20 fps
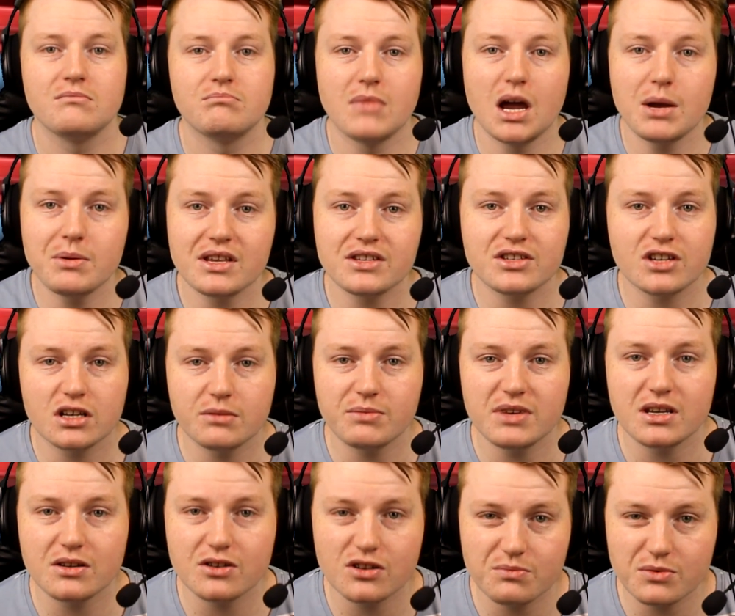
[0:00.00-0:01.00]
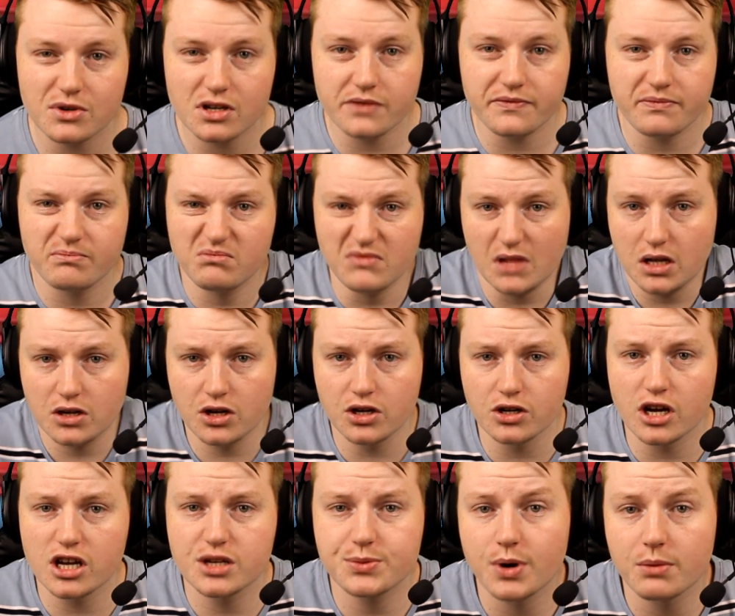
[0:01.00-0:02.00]
Maybe that's going to be a good move. Who
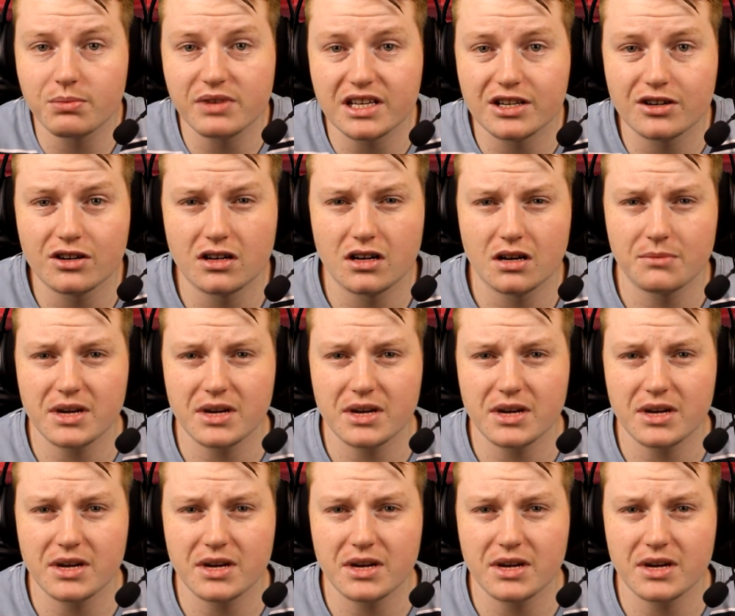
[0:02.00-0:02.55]
knows? Probably not.